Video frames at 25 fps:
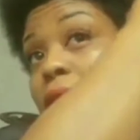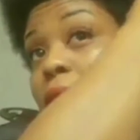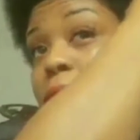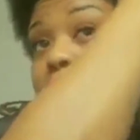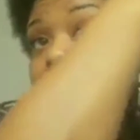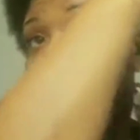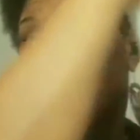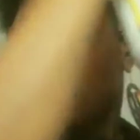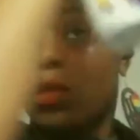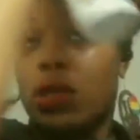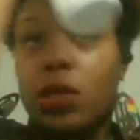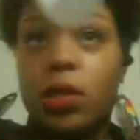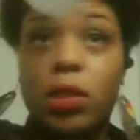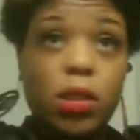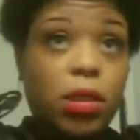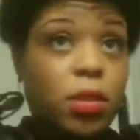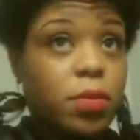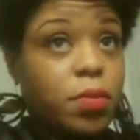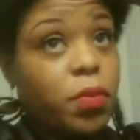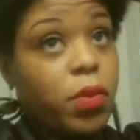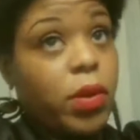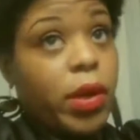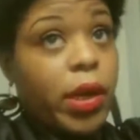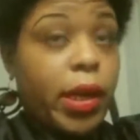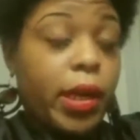I'm just going to
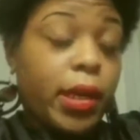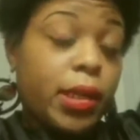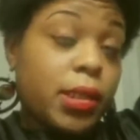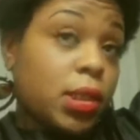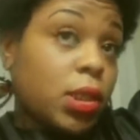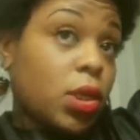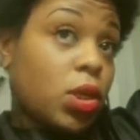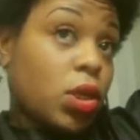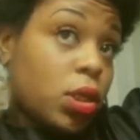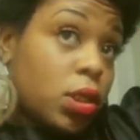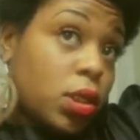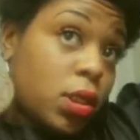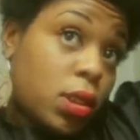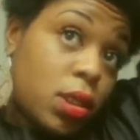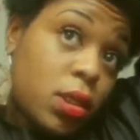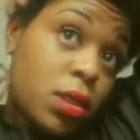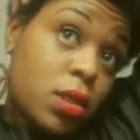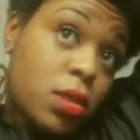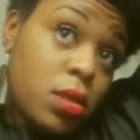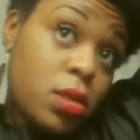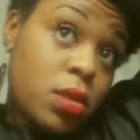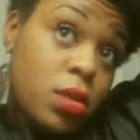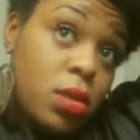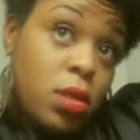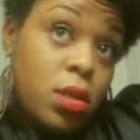spray it so
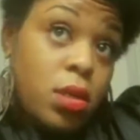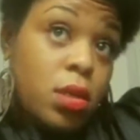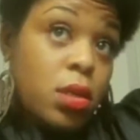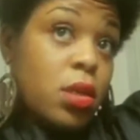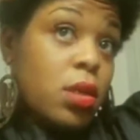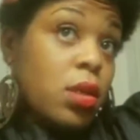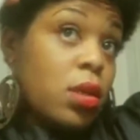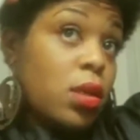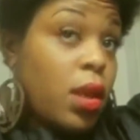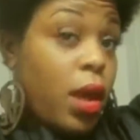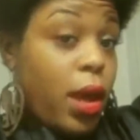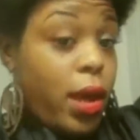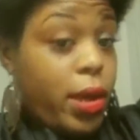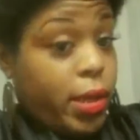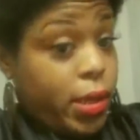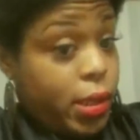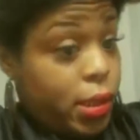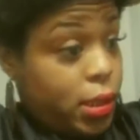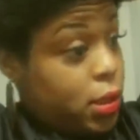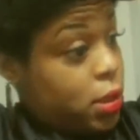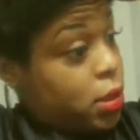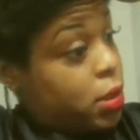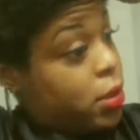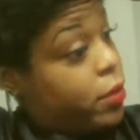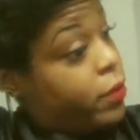it's a lot
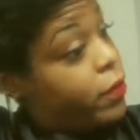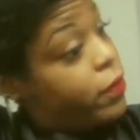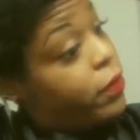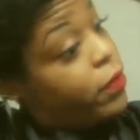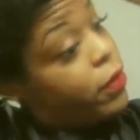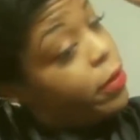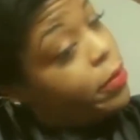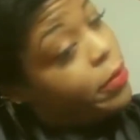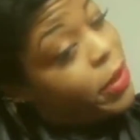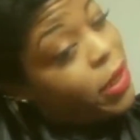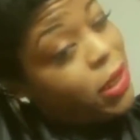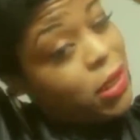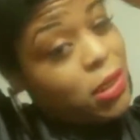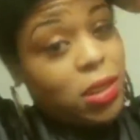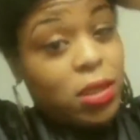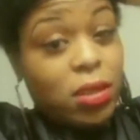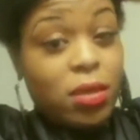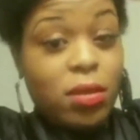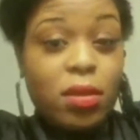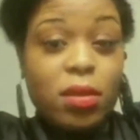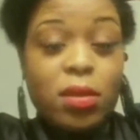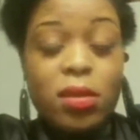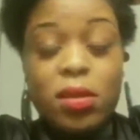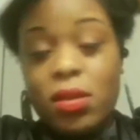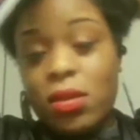easier for me
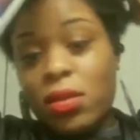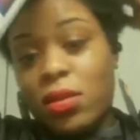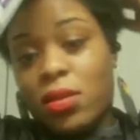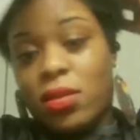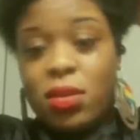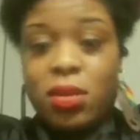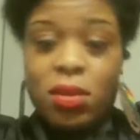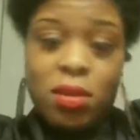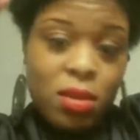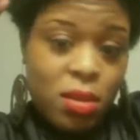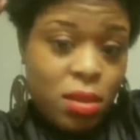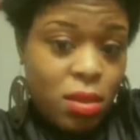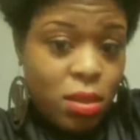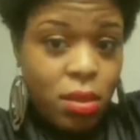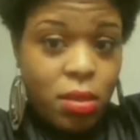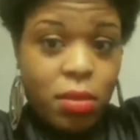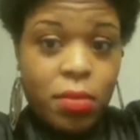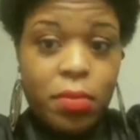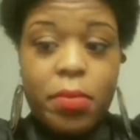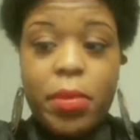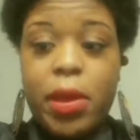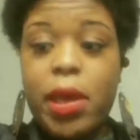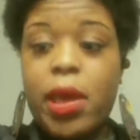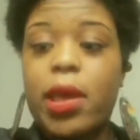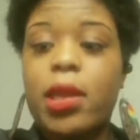to
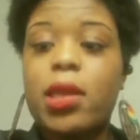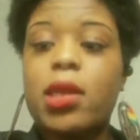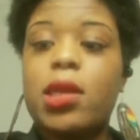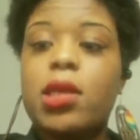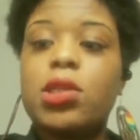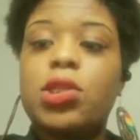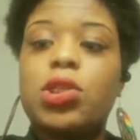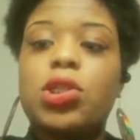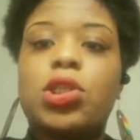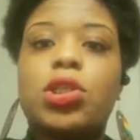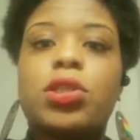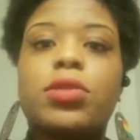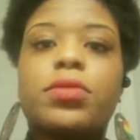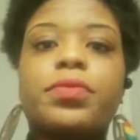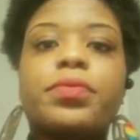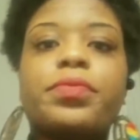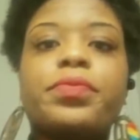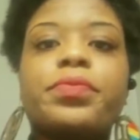manage.